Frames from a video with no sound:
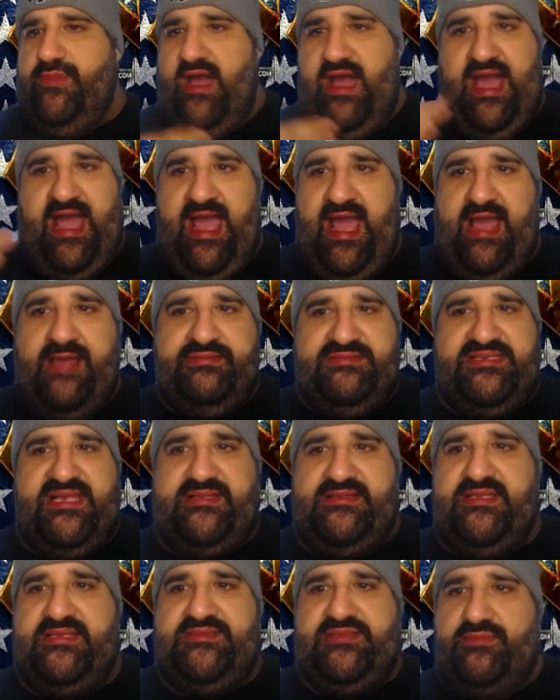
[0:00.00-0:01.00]
I've
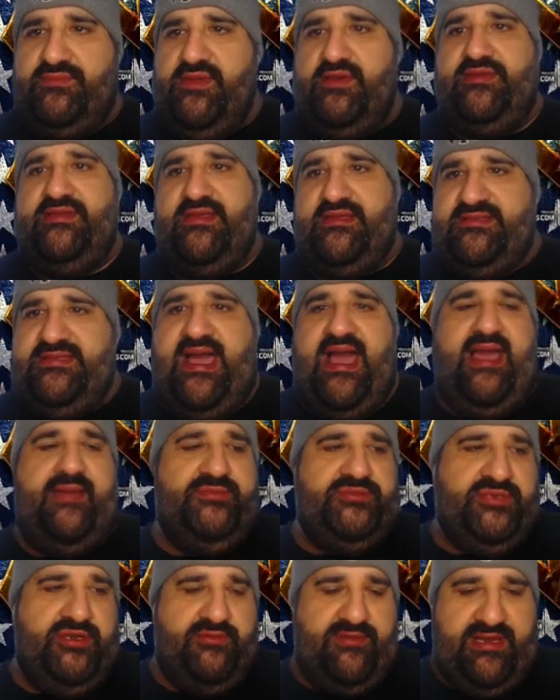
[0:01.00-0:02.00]
said this a million
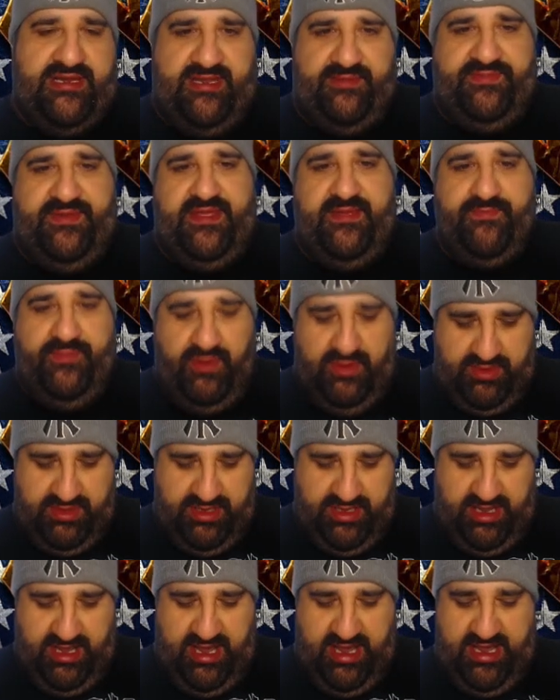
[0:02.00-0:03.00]
times already, people,
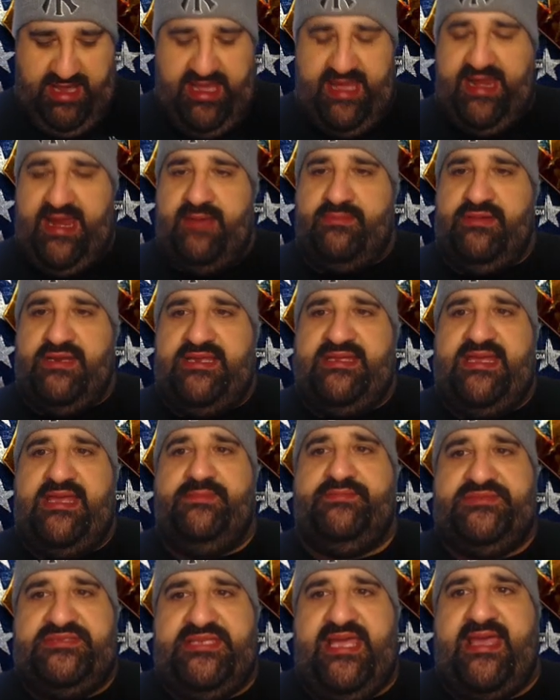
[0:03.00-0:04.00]
and I'm going to
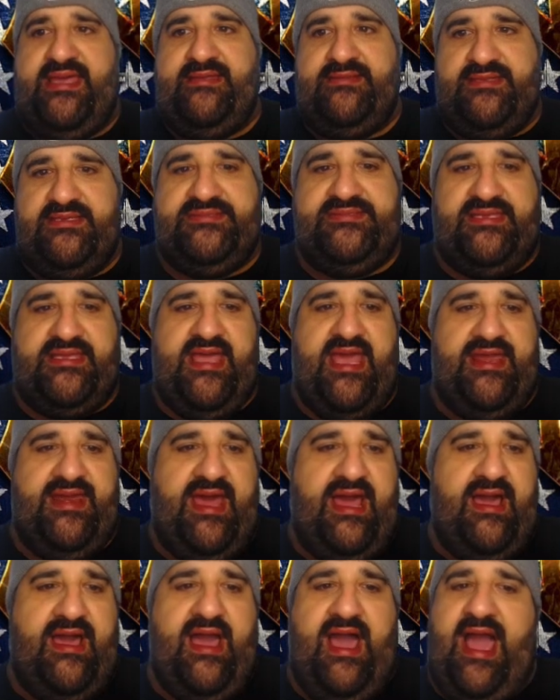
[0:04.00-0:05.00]
keep saying this again.
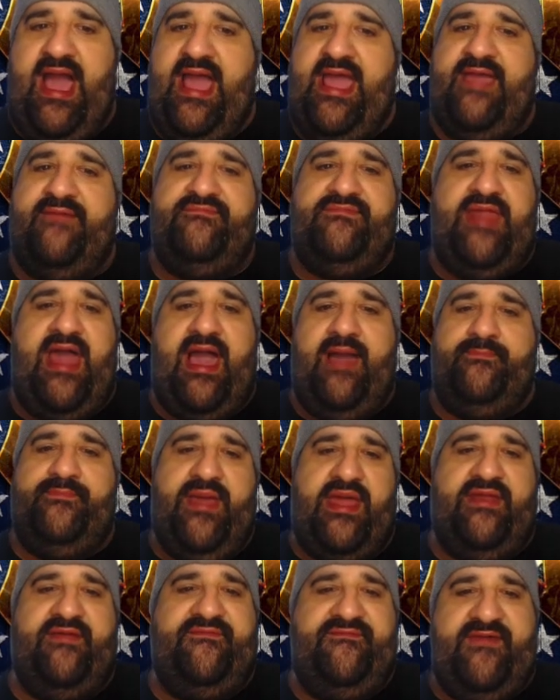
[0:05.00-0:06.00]
I have not
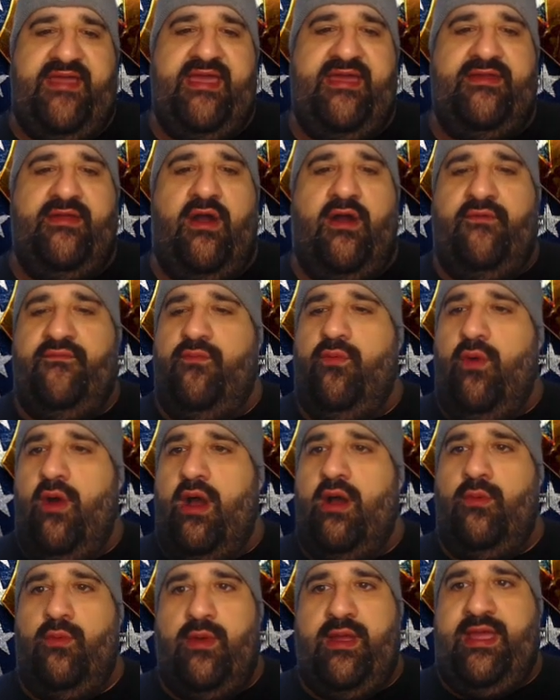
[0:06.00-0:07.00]
been a fan of
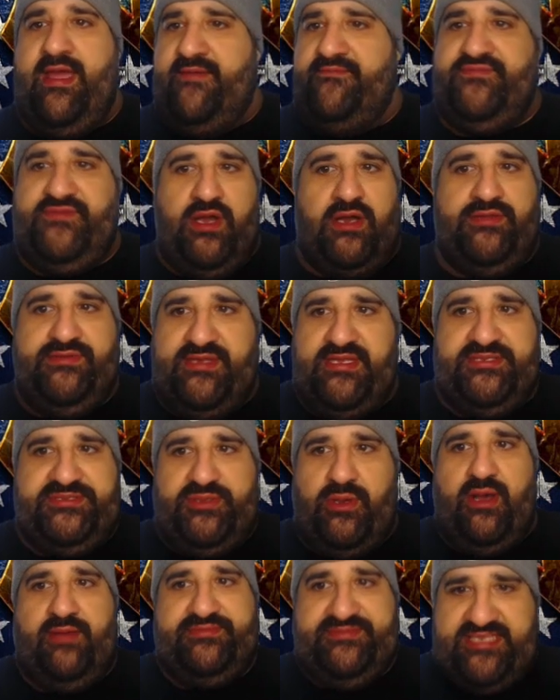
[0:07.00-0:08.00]
what we have done this
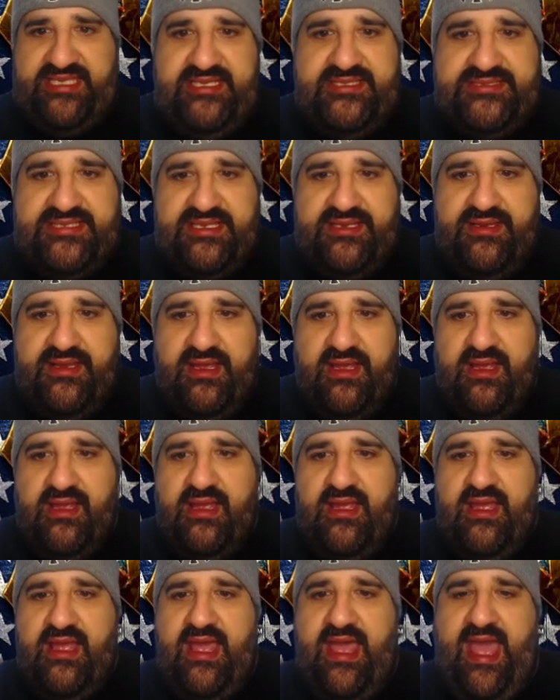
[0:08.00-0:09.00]
off season,
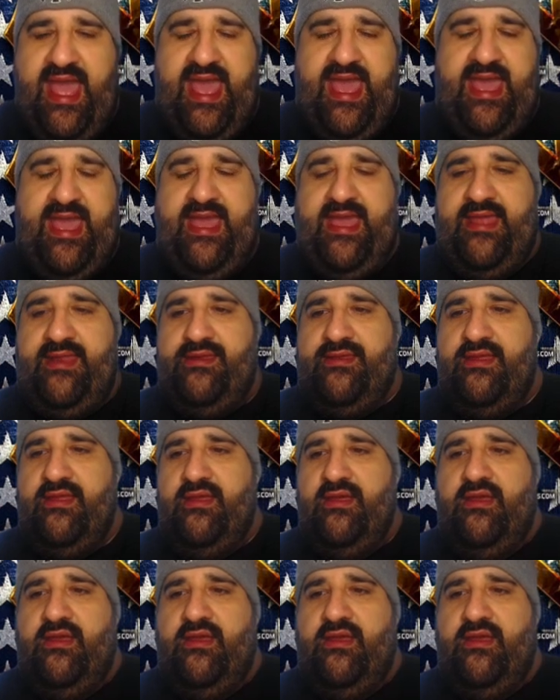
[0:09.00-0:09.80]
and